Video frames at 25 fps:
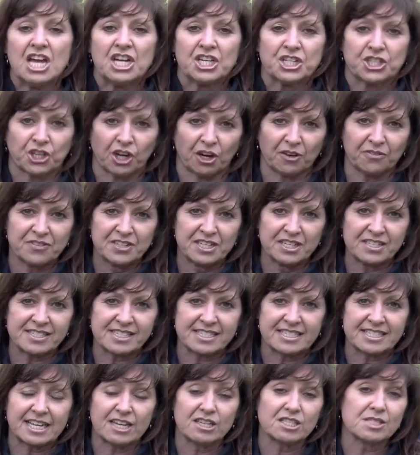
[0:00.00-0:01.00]
Sheriff
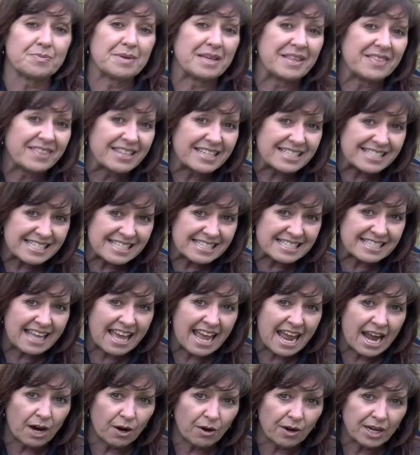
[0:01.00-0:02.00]
Nielsen tells me this is
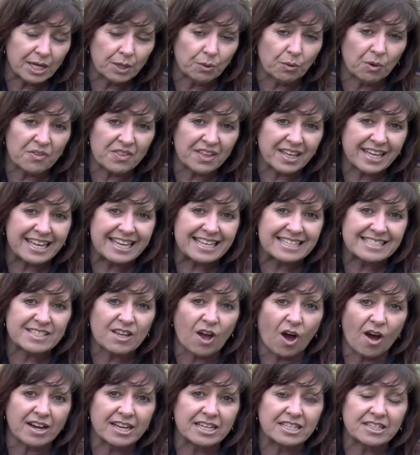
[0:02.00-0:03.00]
the area where the
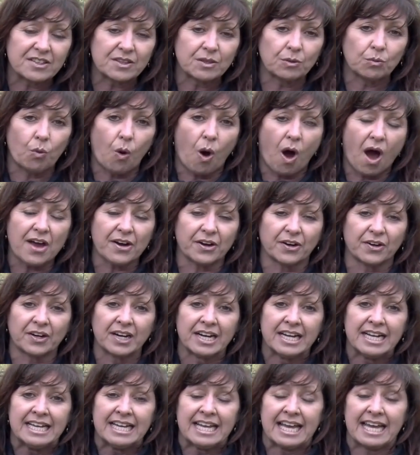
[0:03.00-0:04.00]
kids got into the water,